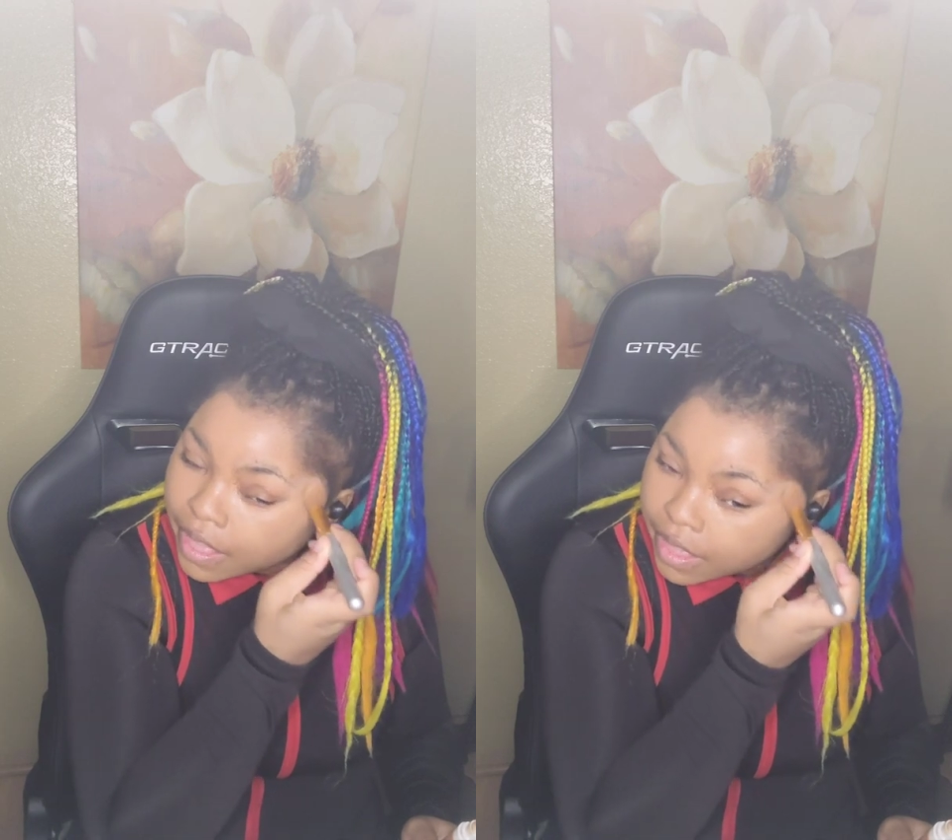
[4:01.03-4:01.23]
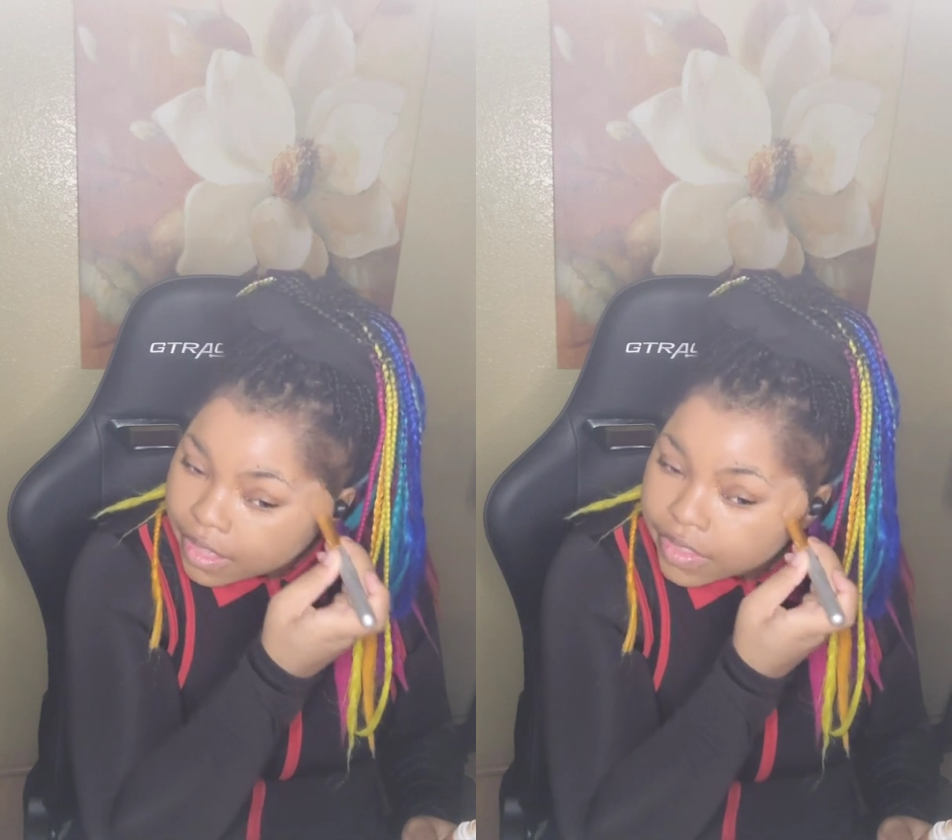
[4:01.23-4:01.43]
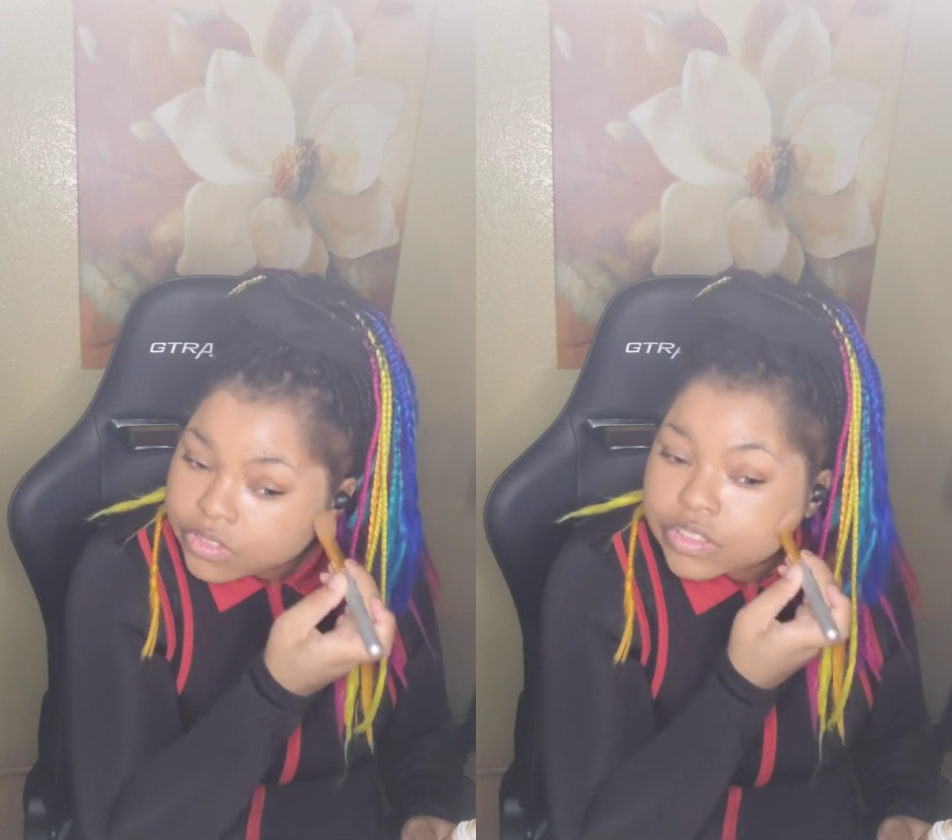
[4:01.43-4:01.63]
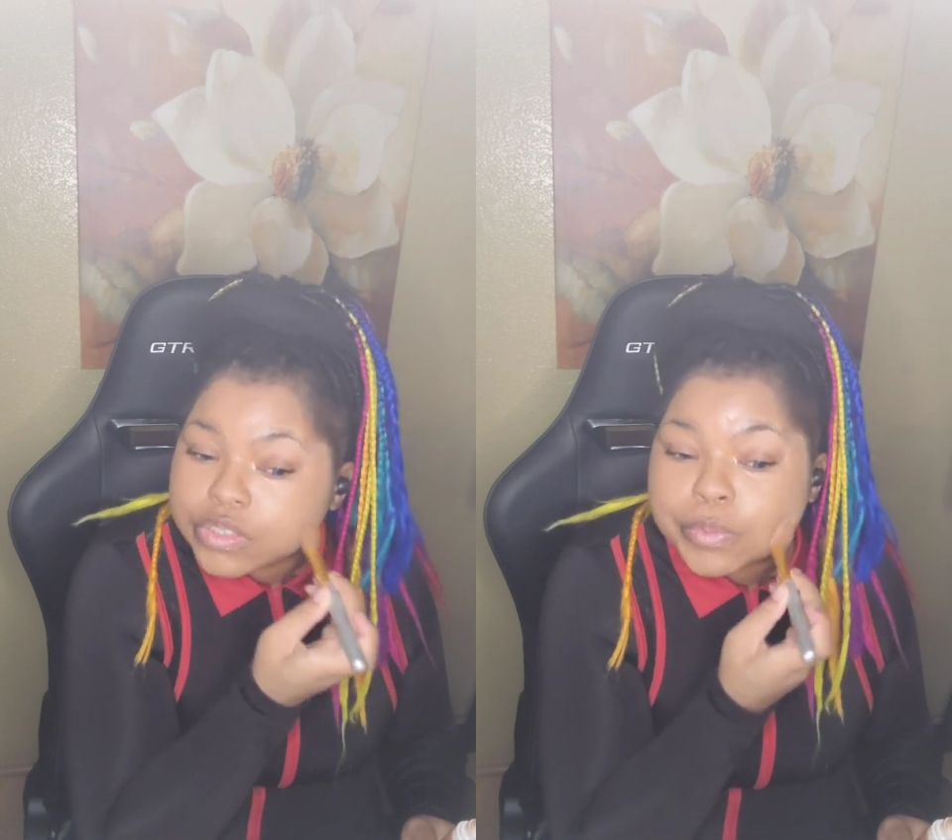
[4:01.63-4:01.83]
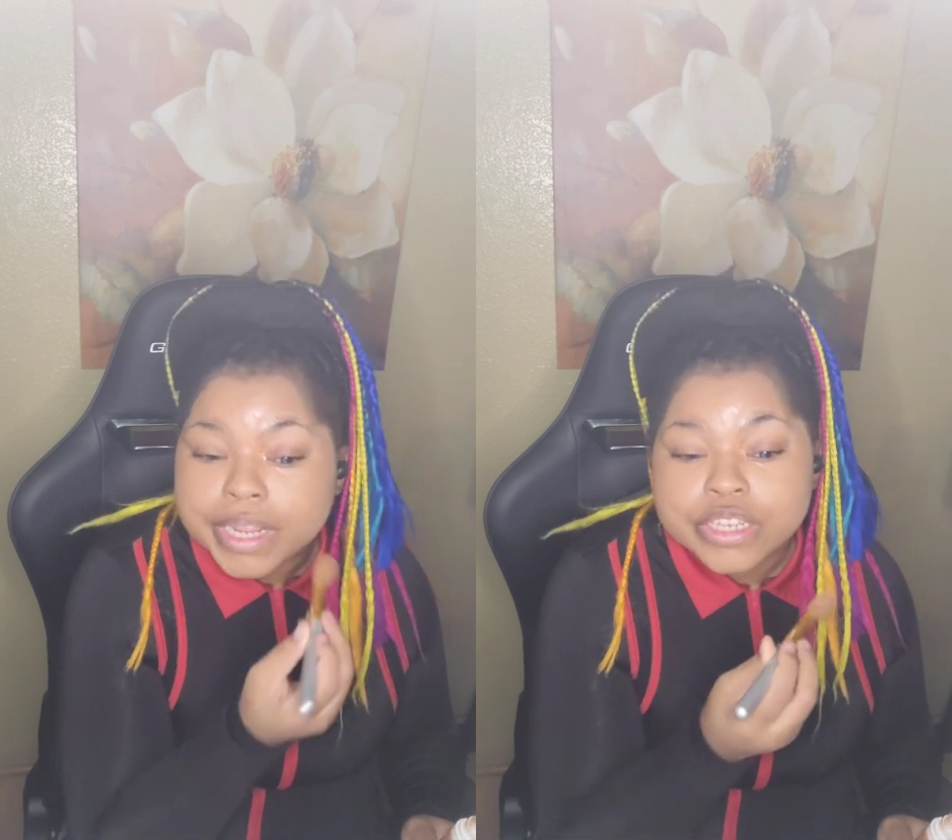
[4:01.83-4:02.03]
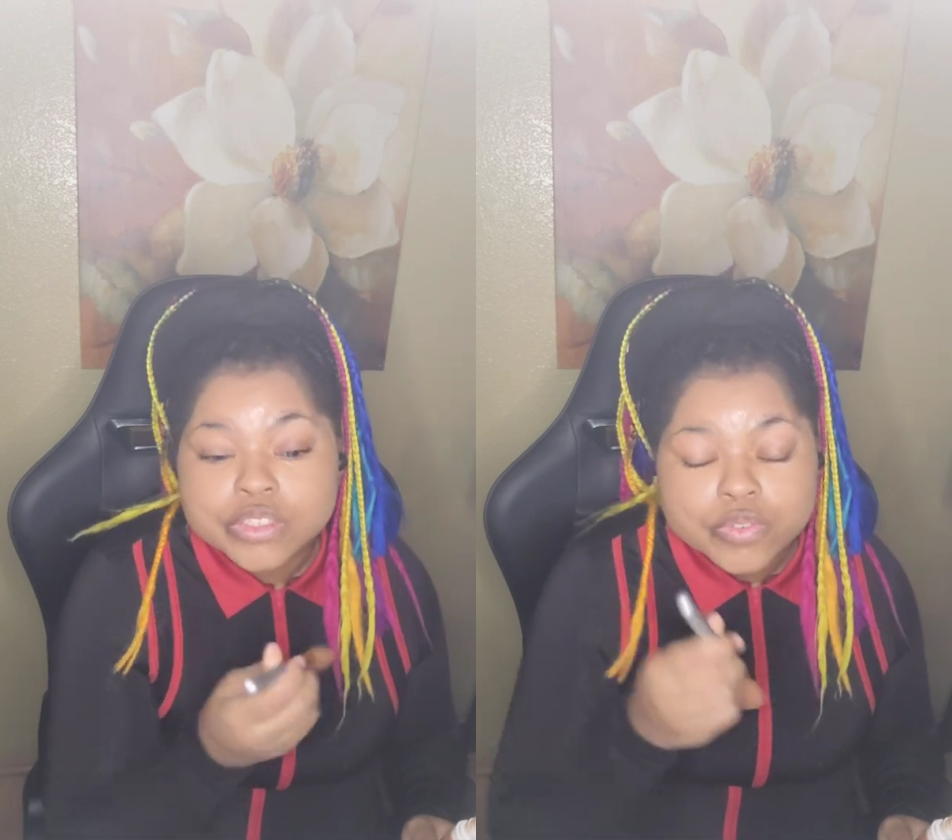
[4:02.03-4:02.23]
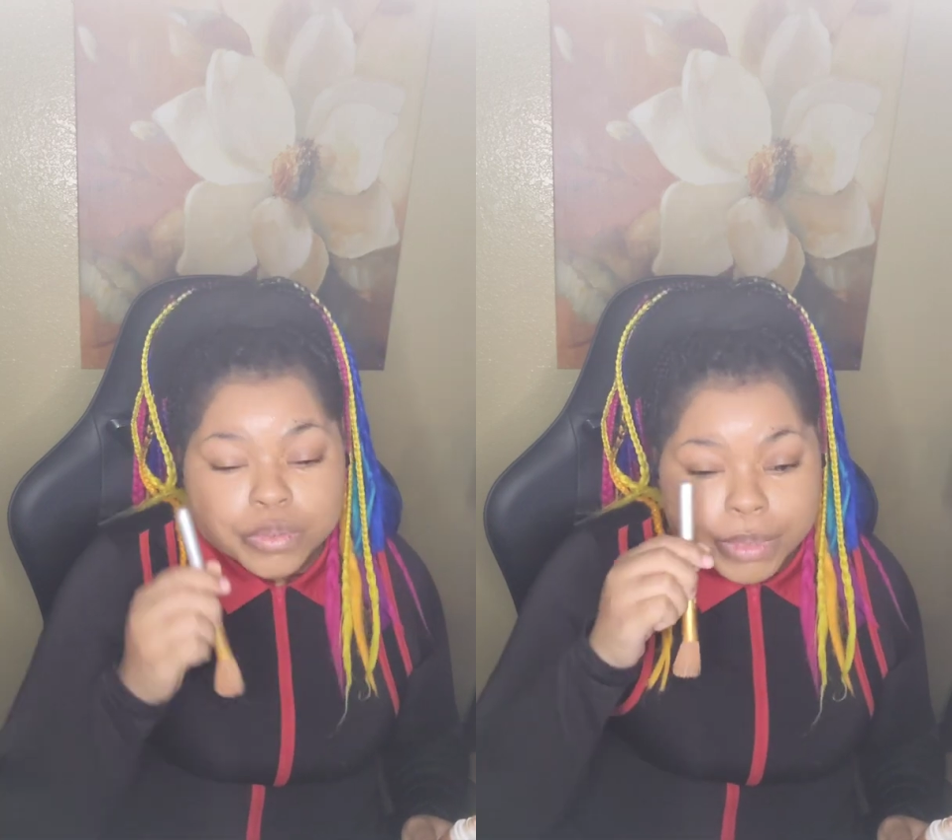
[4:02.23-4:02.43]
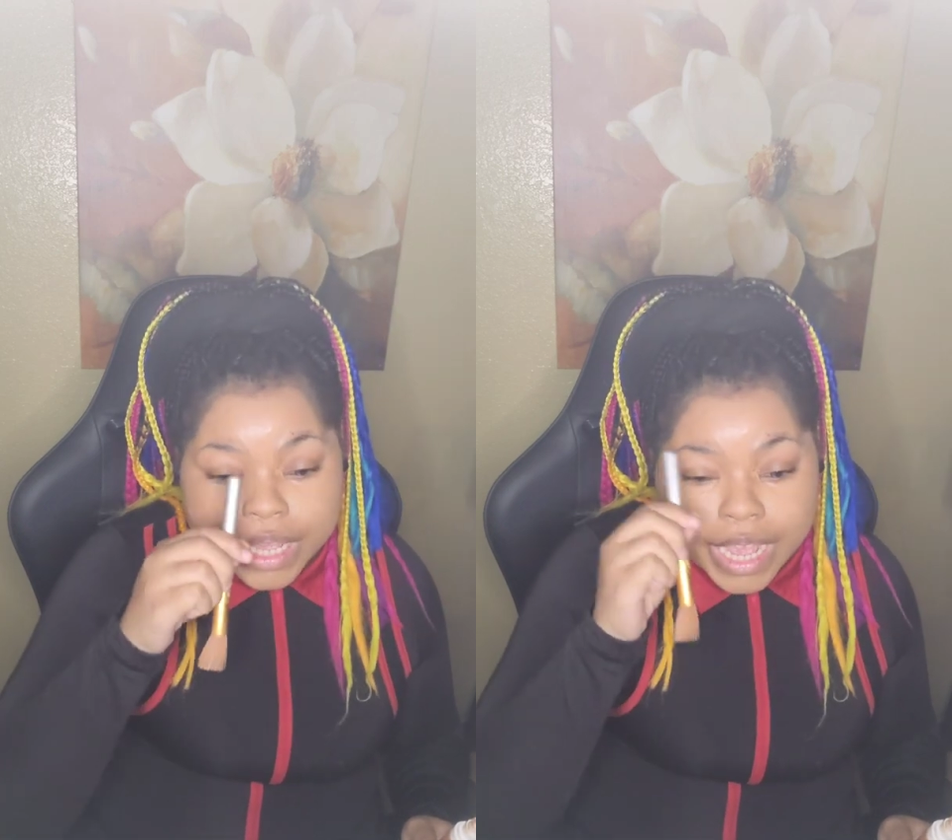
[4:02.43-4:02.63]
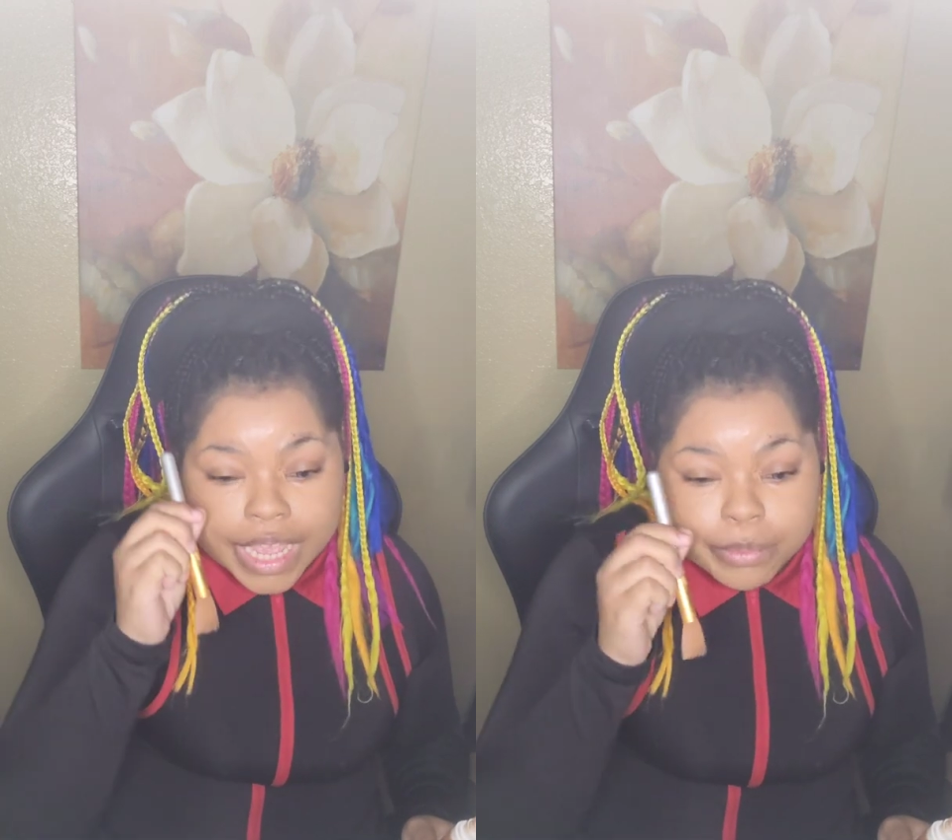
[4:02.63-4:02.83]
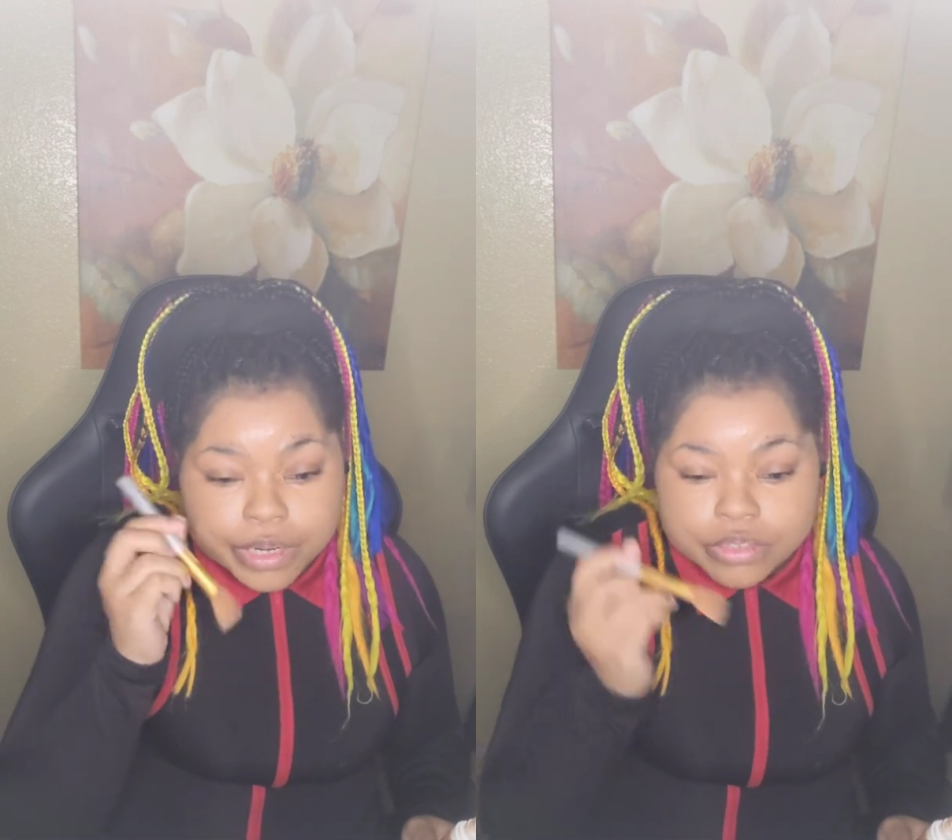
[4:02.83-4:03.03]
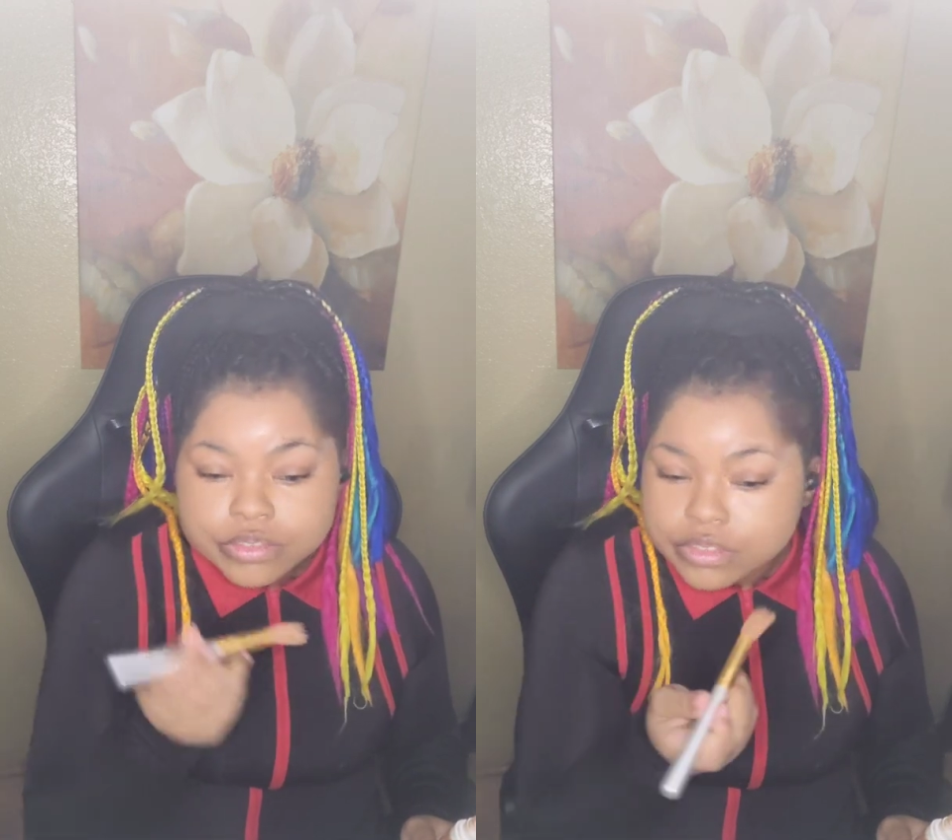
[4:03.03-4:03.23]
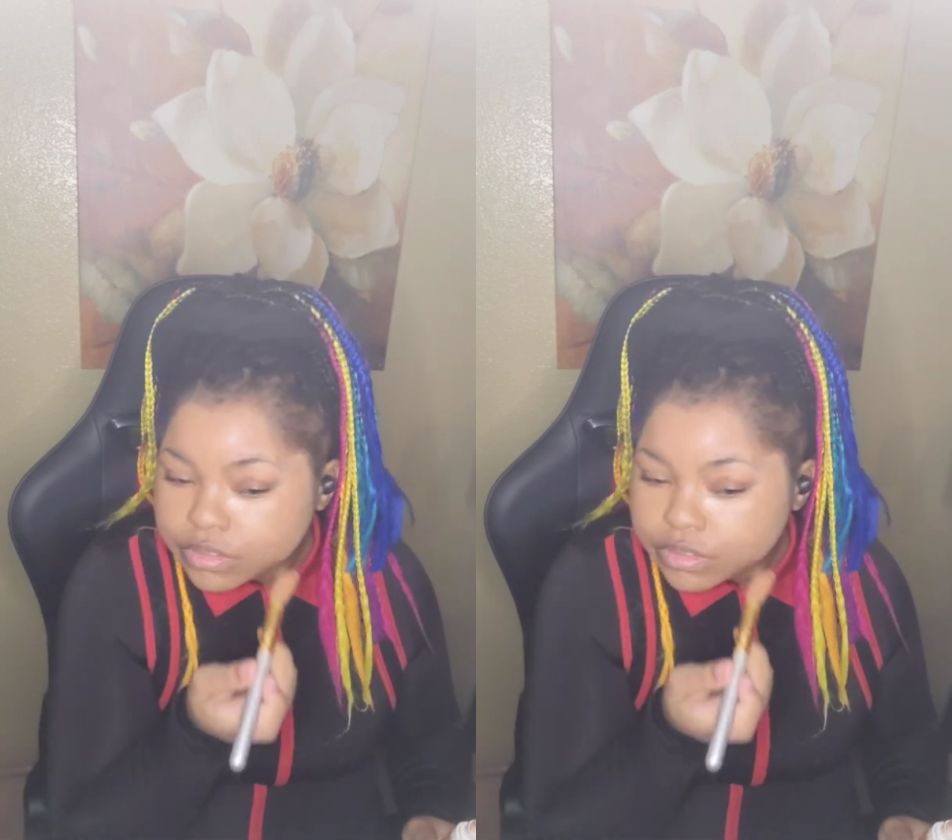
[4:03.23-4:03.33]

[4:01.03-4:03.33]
That's also what I do for my eyebrows.